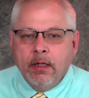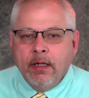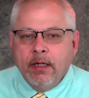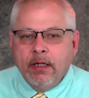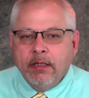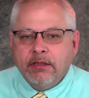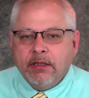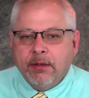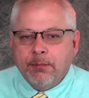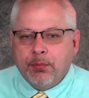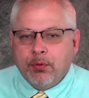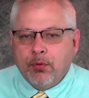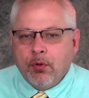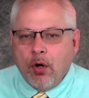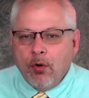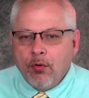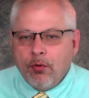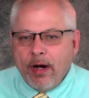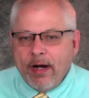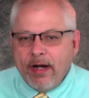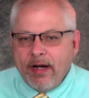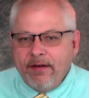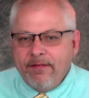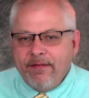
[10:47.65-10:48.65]
It's a
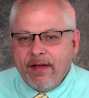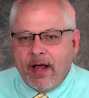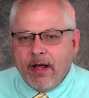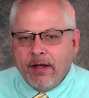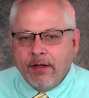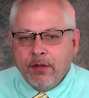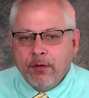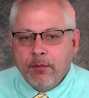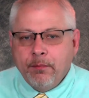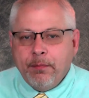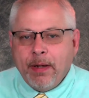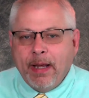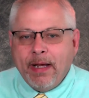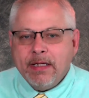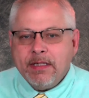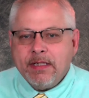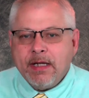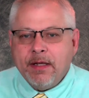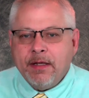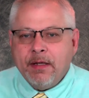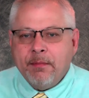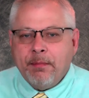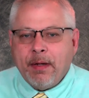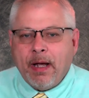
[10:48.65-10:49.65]
prorated value
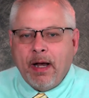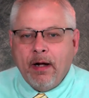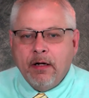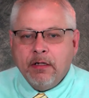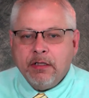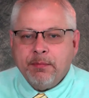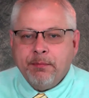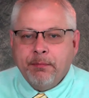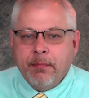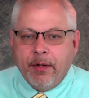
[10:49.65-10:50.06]
based on the buyer's